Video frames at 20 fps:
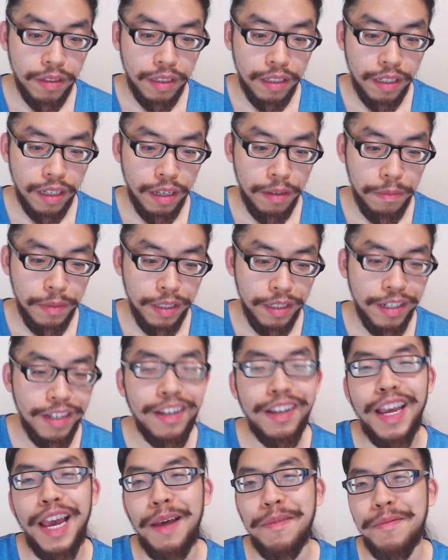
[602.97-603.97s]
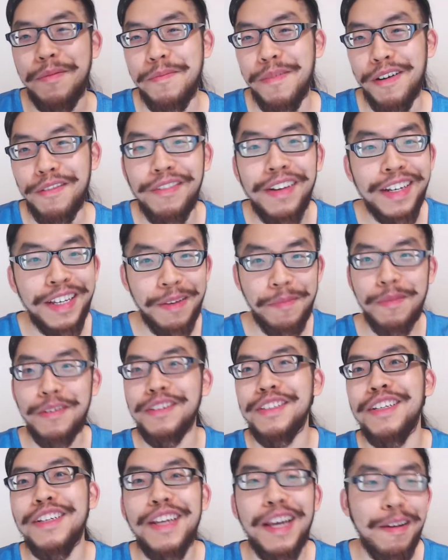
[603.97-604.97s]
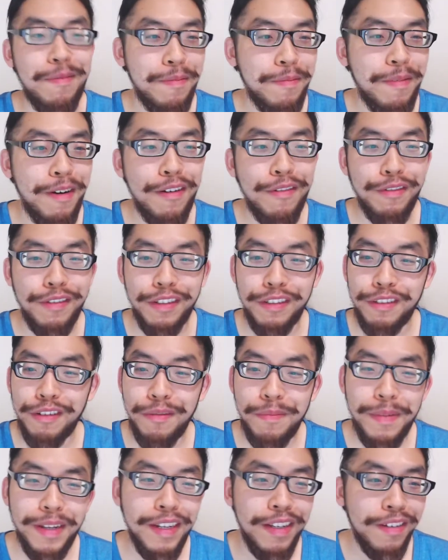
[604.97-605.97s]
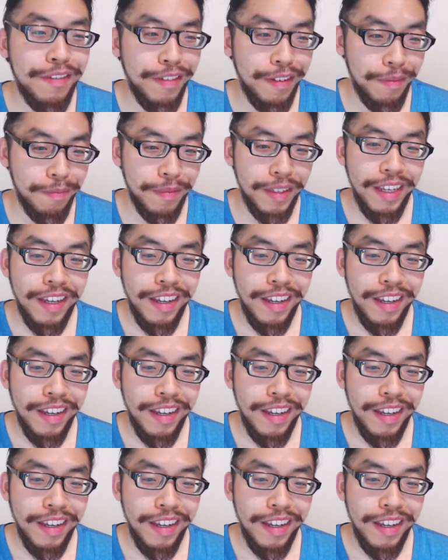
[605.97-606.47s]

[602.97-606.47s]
Marvel. I keep on saying Captain Marvel. There's so many of them.